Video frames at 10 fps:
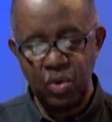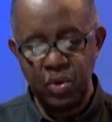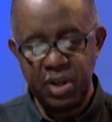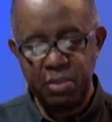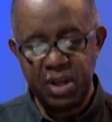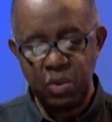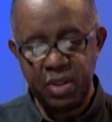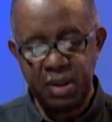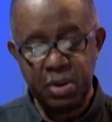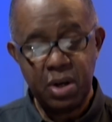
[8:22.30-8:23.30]
during a meeting
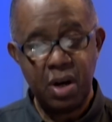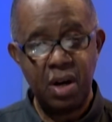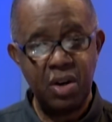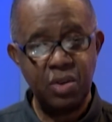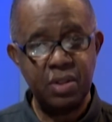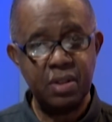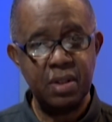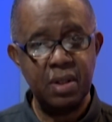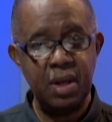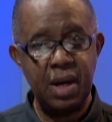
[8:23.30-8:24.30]
with him, called out
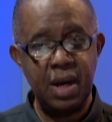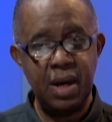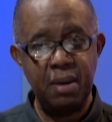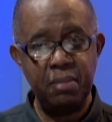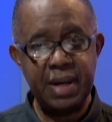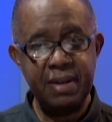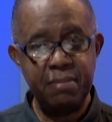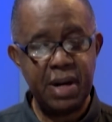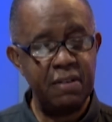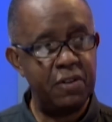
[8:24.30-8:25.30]
and
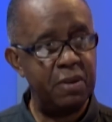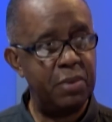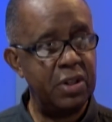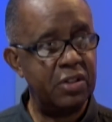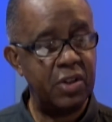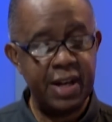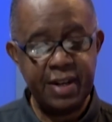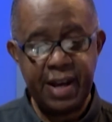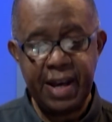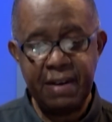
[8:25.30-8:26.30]
demanded from the police to
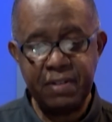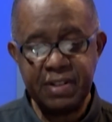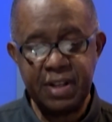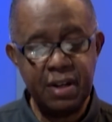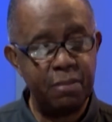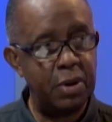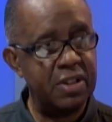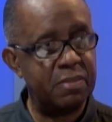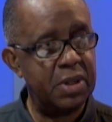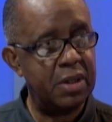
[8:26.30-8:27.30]
get every single
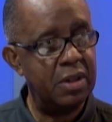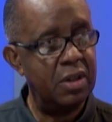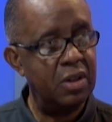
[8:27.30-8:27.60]
policeman